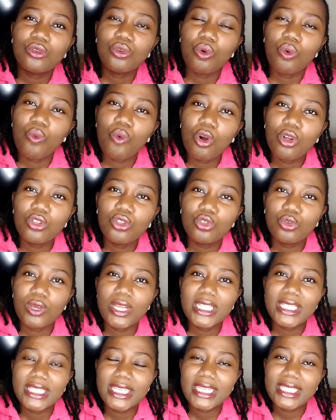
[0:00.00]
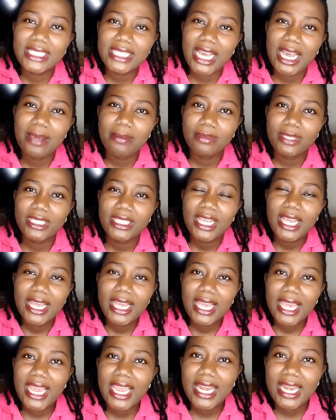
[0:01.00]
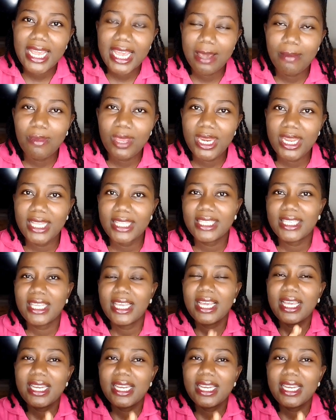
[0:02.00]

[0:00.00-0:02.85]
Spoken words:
to 120 times in a minute.